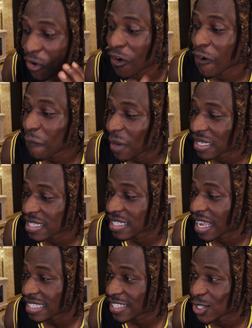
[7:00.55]
come and
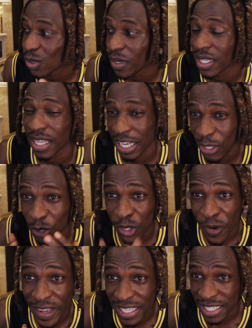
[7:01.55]
start doing that your
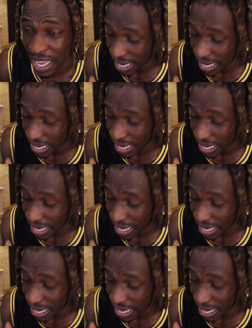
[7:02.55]
crazy